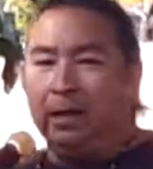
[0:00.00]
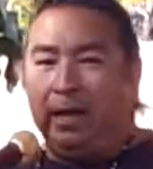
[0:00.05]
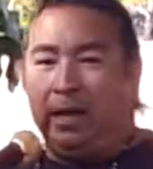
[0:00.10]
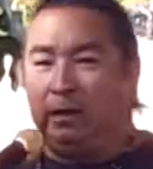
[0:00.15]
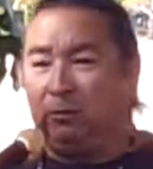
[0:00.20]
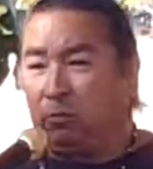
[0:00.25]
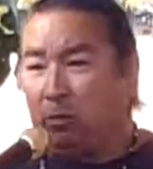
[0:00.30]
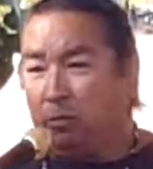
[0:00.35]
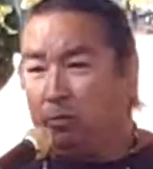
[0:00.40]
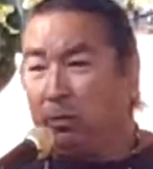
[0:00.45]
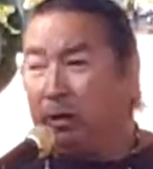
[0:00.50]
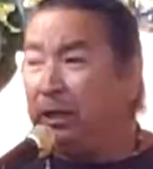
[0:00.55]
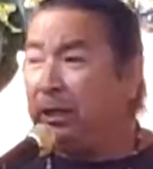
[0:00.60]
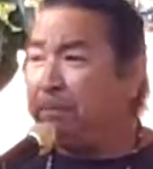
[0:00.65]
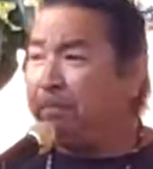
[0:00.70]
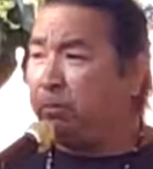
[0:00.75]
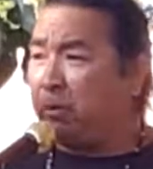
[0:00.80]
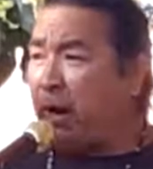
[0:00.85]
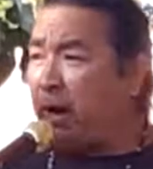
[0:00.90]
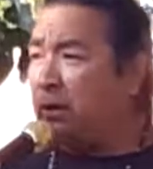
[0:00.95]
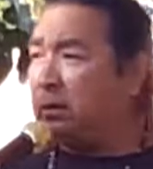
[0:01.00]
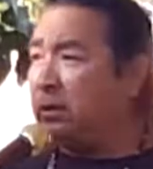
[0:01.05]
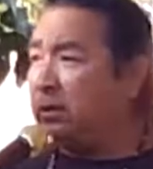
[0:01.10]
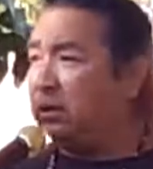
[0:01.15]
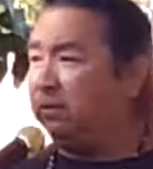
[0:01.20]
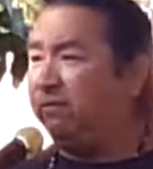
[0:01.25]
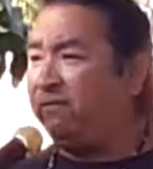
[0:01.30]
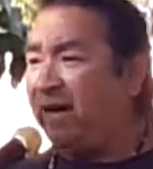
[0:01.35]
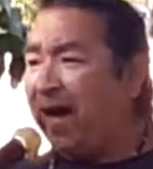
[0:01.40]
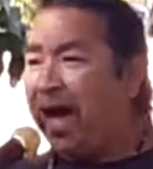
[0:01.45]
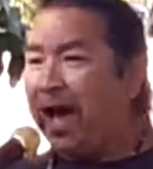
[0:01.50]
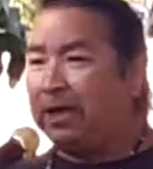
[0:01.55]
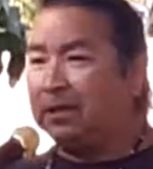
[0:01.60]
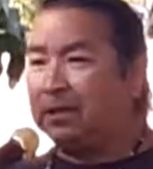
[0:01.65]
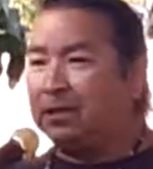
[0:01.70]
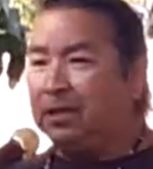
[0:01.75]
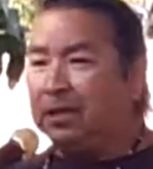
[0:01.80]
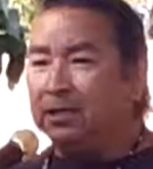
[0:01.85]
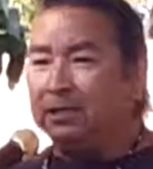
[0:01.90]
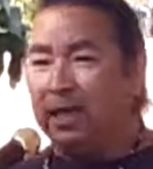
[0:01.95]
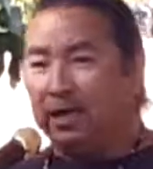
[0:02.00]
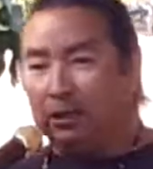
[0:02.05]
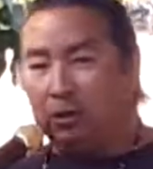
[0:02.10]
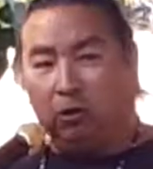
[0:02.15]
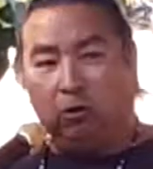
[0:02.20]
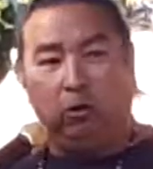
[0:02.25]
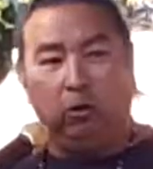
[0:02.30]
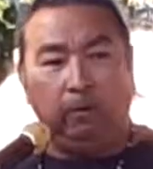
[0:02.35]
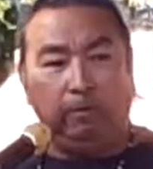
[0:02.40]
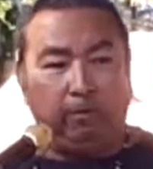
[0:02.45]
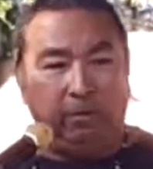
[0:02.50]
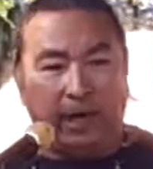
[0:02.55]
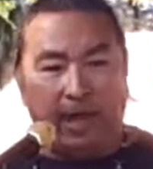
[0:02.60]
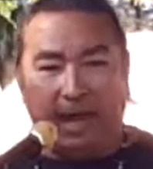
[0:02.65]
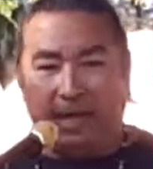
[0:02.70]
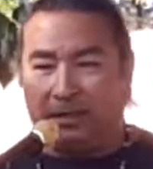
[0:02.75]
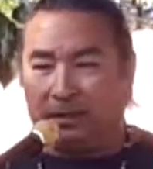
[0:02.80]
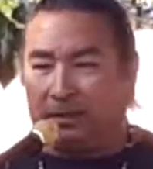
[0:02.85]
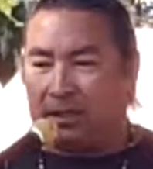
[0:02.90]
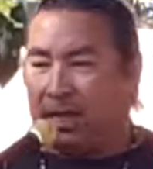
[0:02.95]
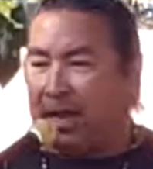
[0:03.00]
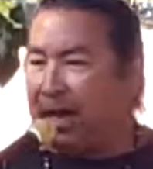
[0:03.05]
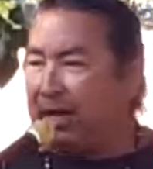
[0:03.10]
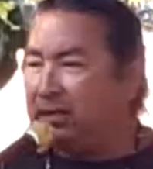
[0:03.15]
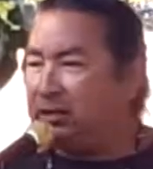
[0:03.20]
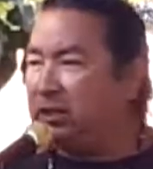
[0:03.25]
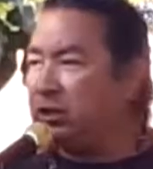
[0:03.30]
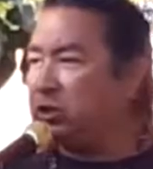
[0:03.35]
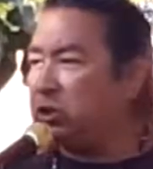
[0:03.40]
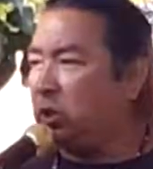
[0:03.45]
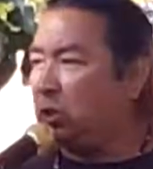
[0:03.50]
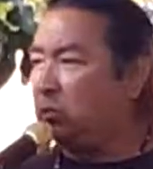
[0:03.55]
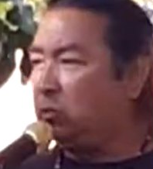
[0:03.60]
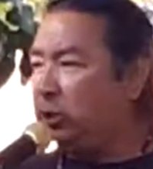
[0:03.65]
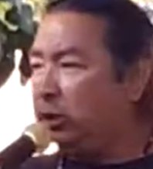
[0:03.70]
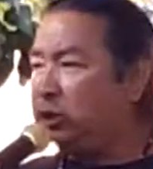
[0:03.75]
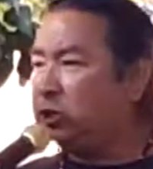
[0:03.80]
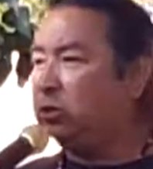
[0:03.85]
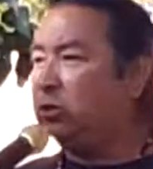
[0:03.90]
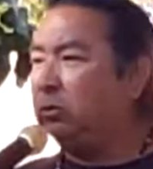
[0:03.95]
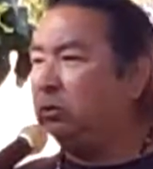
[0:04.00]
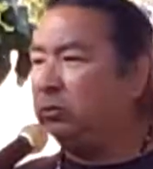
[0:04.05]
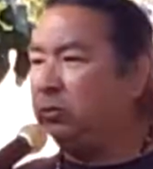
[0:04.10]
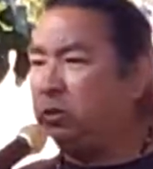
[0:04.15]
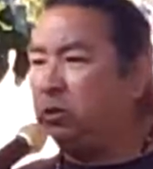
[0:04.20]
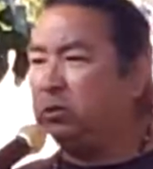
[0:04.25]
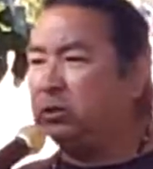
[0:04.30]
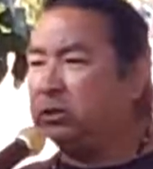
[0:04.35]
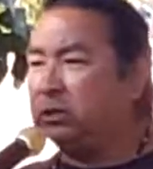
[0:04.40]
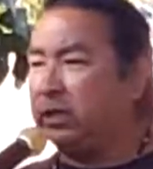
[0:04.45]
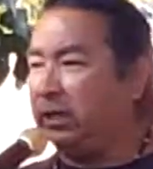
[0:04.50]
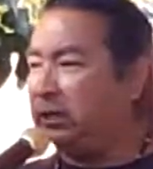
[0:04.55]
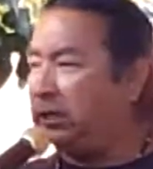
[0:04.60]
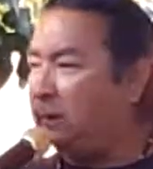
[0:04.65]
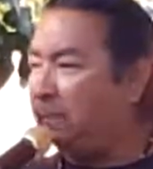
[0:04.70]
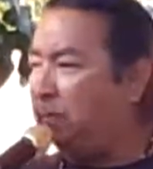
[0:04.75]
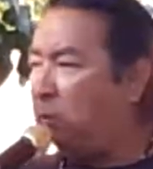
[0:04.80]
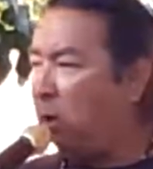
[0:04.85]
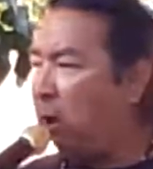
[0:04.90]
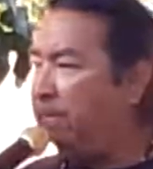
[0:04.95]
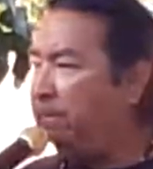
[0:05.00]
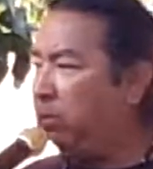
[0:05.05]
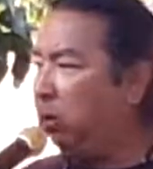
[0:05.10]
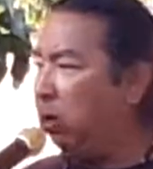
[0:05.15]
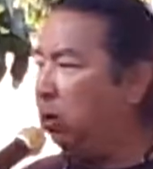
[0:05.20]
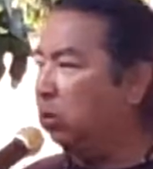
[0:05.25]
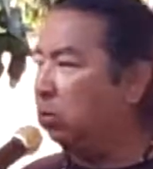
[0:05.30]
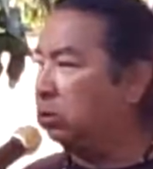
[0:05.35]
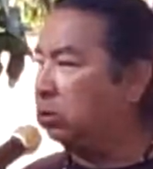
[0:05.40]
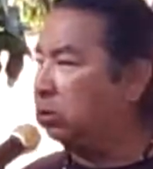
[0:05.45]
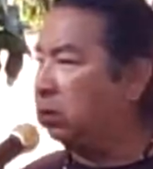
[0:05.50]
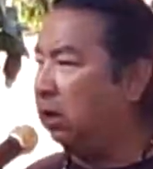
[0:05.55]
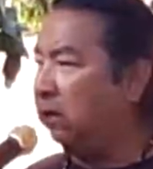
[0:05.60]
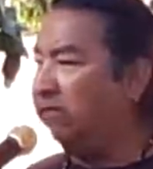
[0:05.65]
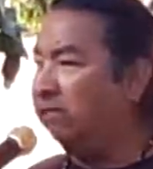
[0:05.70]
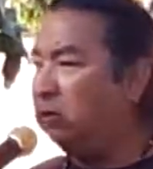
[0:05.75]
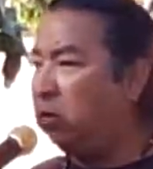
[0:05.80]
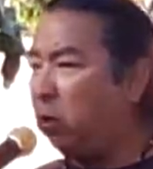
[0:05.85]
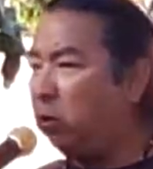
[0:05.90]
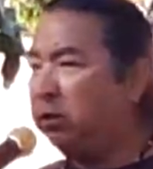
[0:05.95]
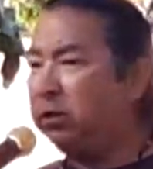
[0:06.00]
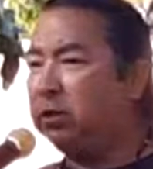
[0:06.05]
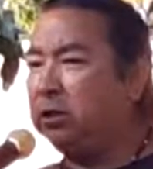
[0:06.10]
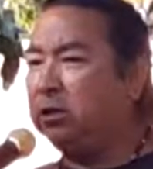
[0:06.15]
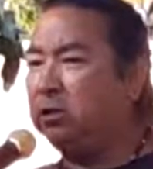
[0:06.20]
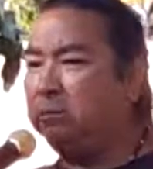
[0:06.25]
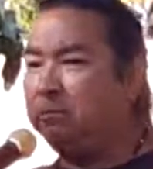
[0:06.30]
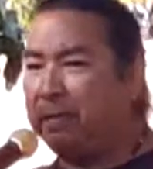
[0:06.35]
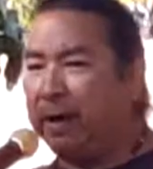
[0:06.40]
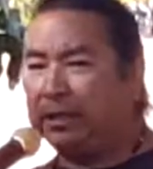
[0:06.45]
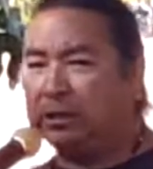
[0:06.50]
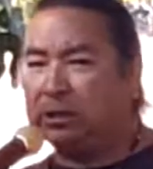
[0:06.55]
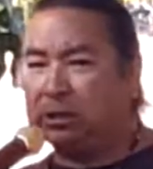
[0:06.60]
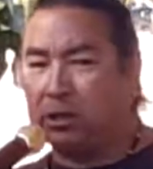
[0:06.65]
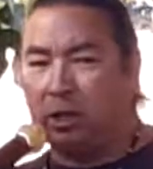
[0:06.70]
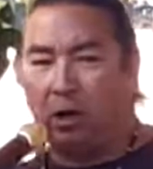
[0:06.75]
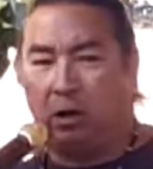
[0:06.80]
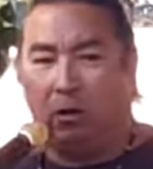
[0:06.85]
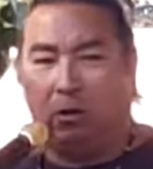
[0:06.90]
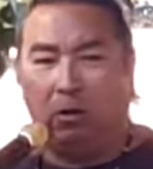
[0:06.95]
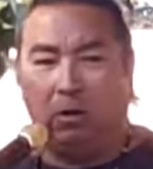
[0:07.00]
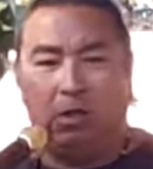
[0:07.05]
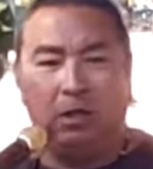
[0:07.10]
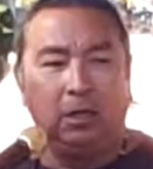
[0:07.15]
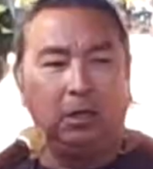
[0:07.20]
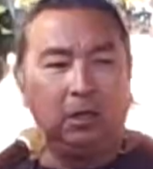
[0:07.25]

And we're really proud of the fact that the hoop dance has its original roots in the Pueblos of northern New Mexico.